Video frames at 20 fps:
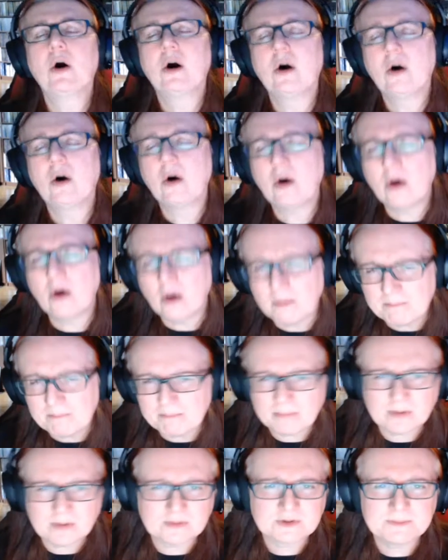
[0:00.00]

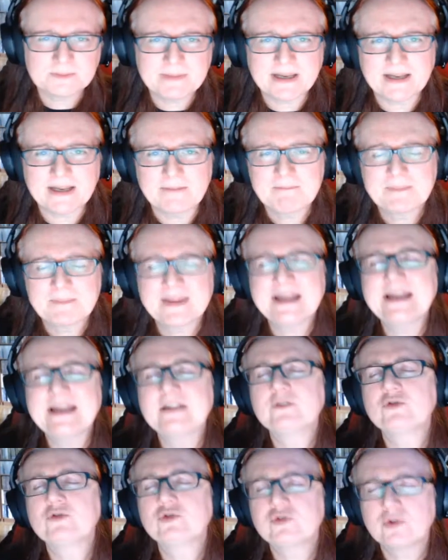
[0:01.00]
humbles me.
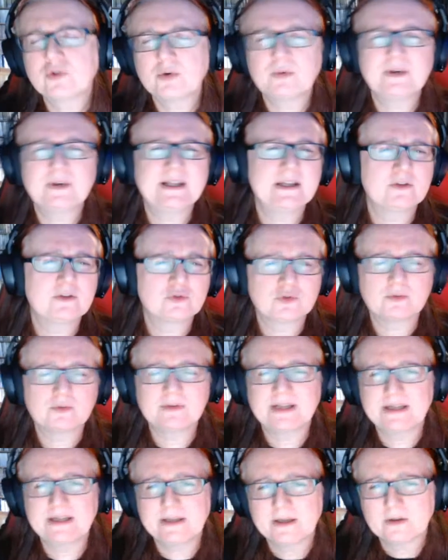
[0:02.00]
It truly,
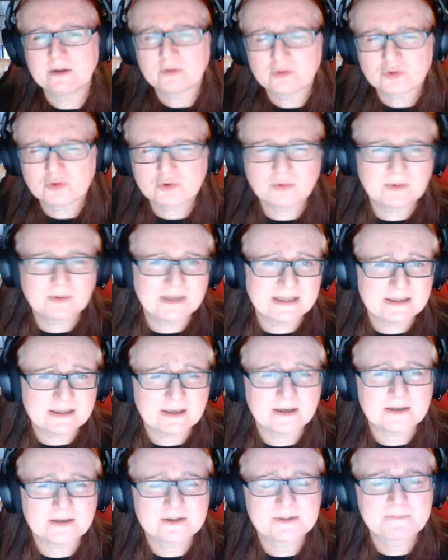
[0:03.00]
truly, truly
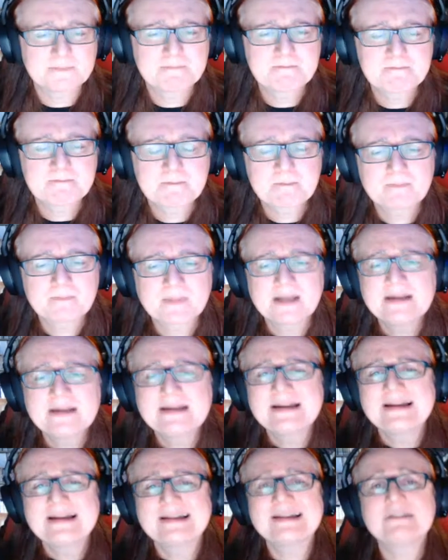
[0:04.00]
does.
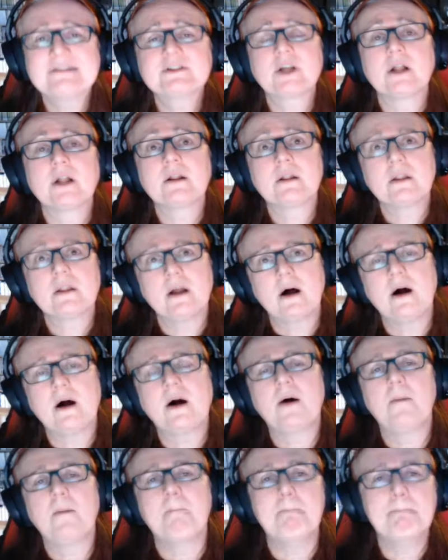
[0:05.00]
There's a
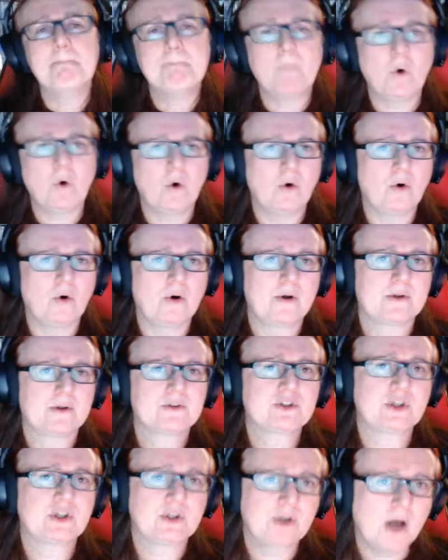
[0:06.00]
lot more
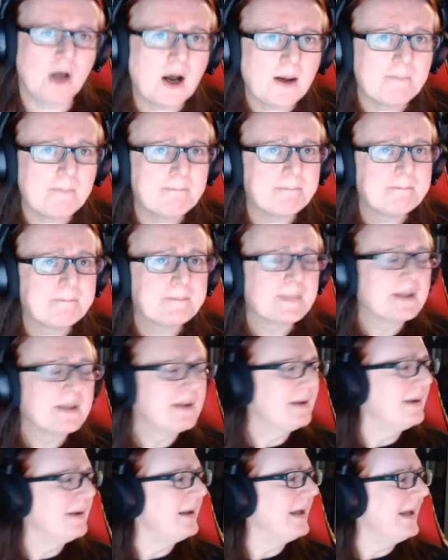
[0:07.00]
to come
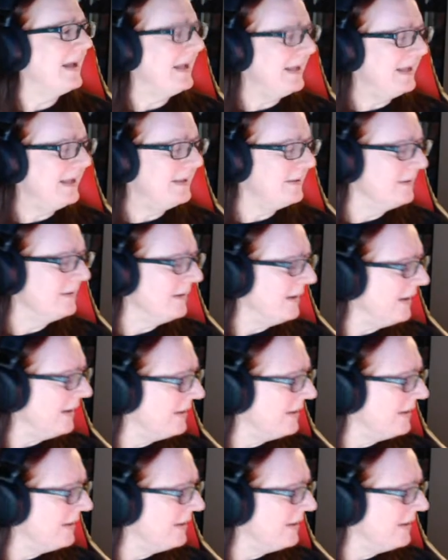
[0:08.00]
in